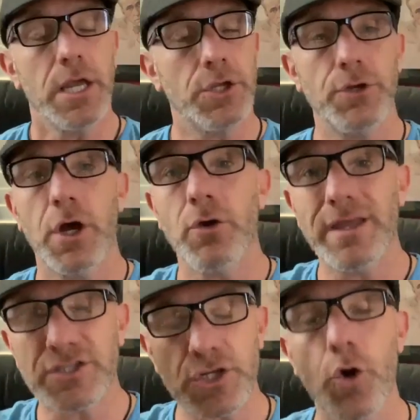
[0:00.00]
you know,
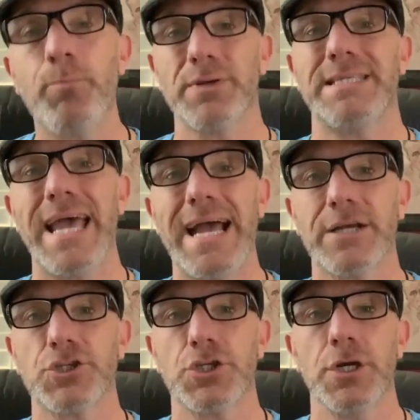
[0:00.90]
there's no
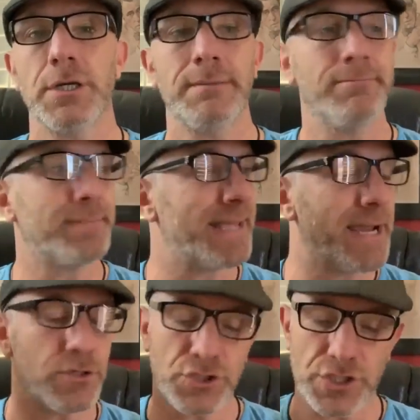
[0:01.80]
protection.
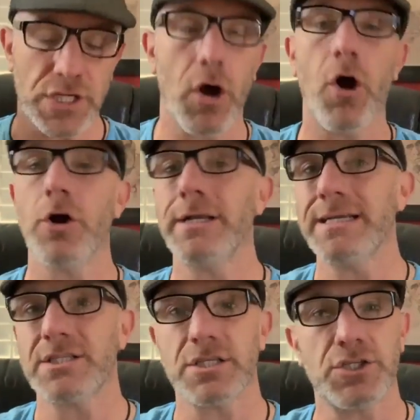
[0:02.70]
There's just
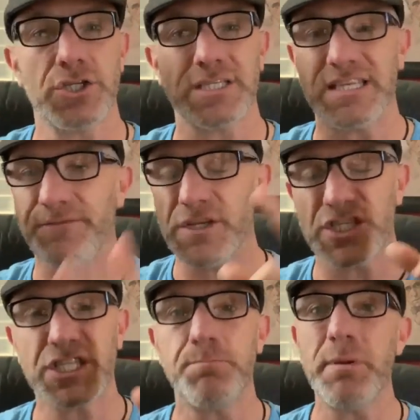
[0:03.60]
artists are just, if you
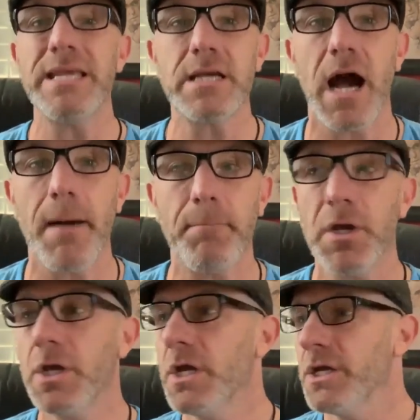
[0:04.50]
speak up,
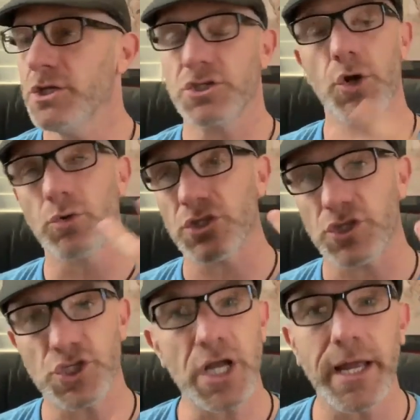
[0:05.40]
you're told to
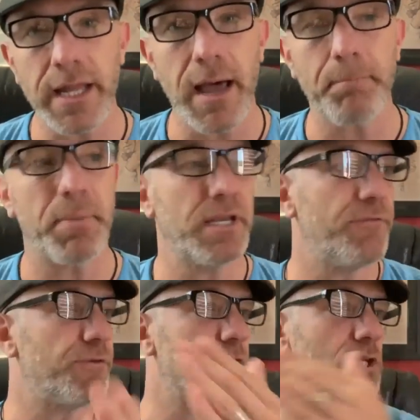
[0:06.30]
shut up. And
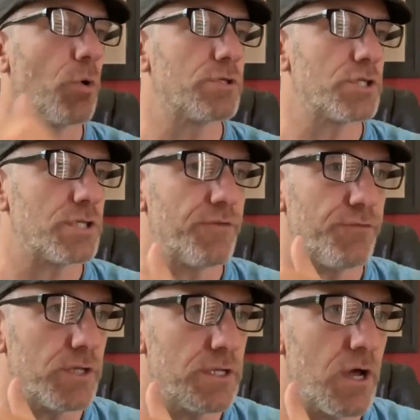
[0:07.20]
if you're told to, if
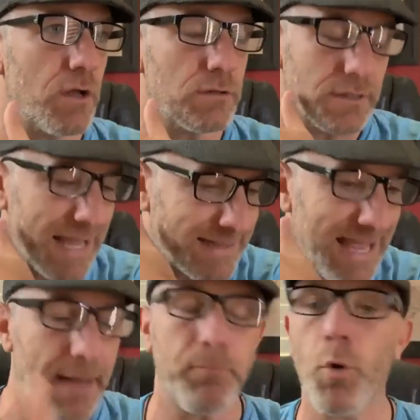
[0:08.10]
you're not at
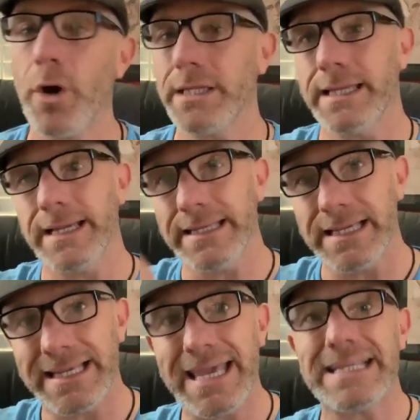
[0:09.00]
that point,
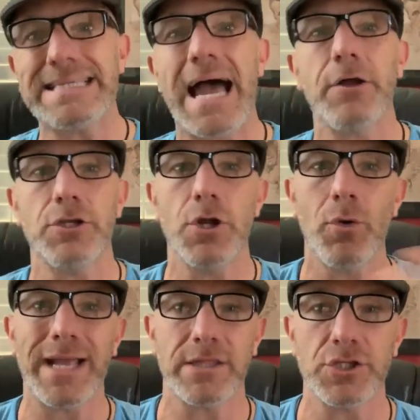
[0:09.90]
you're kicked out, you
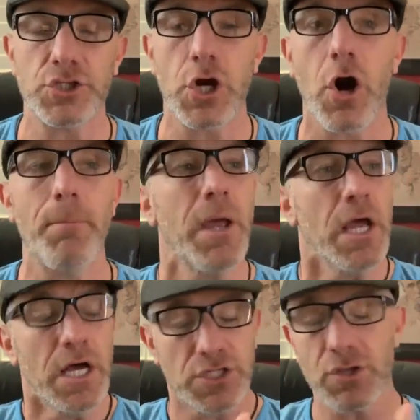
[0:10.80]
don't get the job.
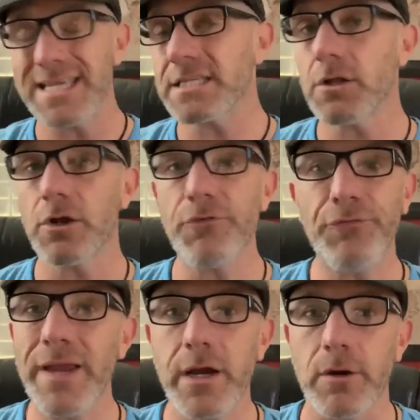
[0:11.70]
So there's a lot of
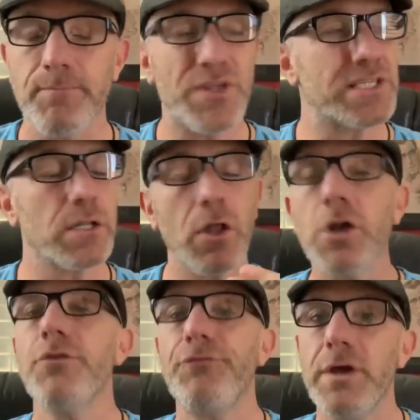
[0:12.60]
fear. There's a
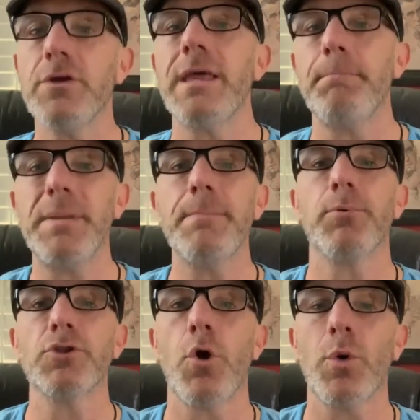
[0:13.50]
lot of fear that
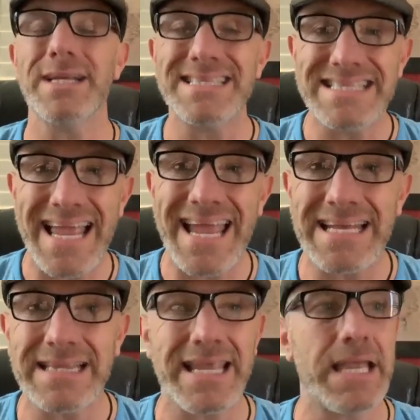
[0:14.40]
people don't want to say
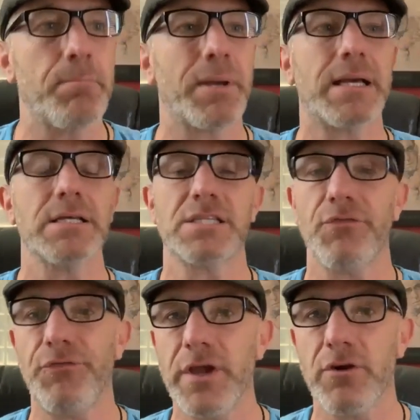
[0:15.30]
anything because the
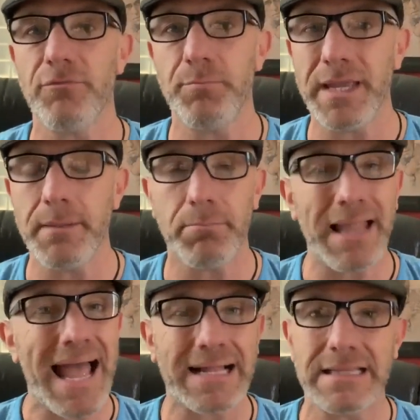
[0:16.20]
fear of being
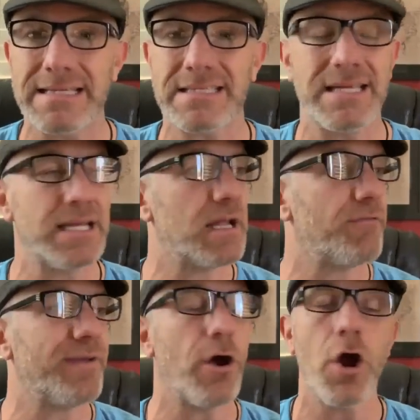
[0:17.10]
blacklisted.
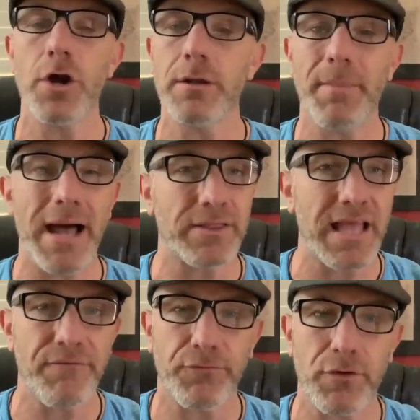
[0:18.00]
I've heard about
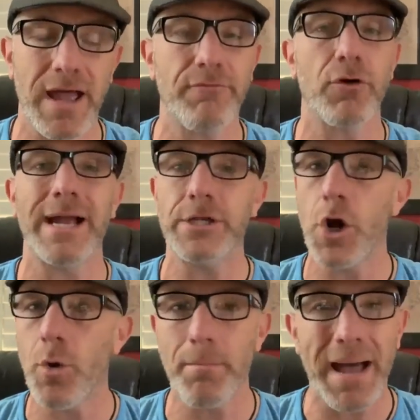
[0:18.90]
that forever. I
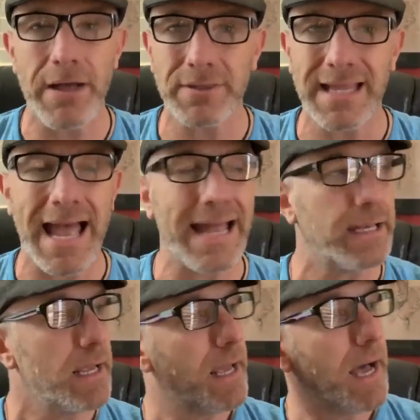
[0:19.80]
know about
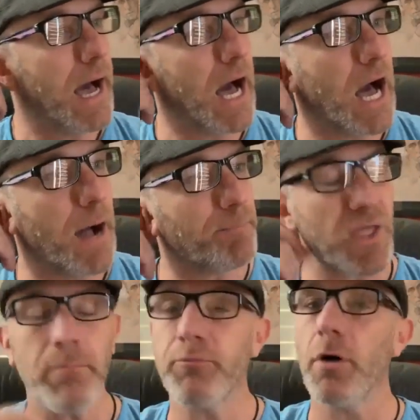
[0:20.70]
that.
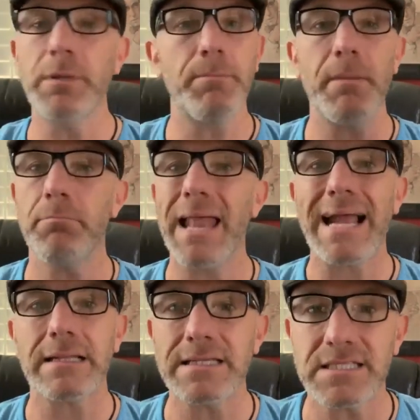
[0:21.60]
I've probably been
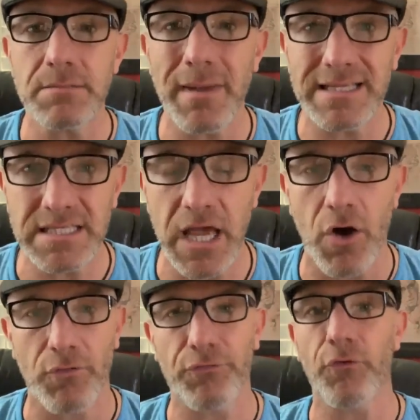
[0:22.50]
blacklisted
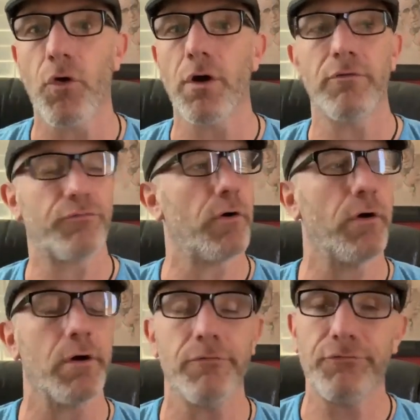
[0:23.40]
myself
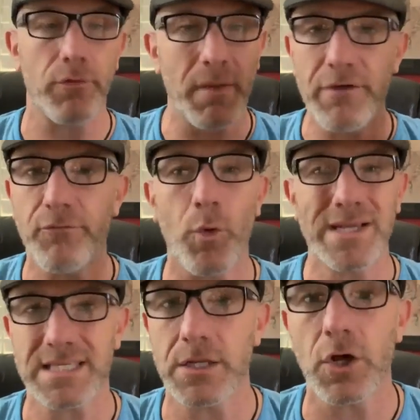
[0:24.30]
for my
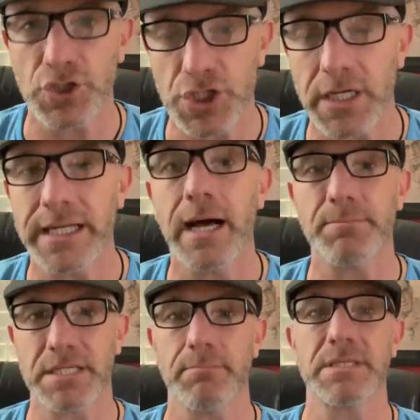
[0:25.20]
voice and not shutting up
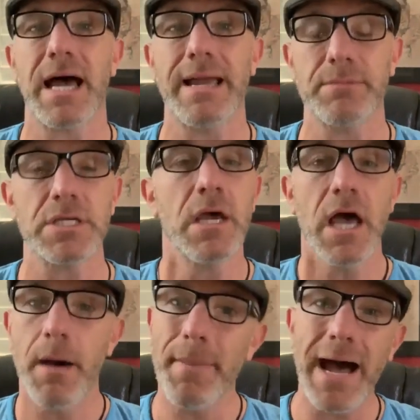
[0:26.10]
sometimes
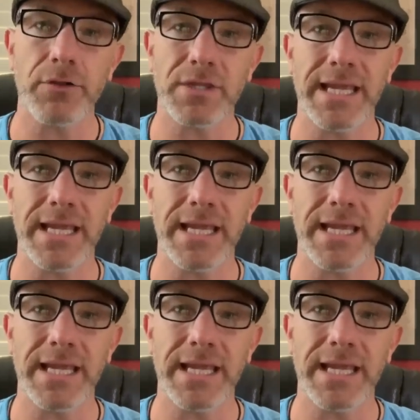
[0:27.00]
about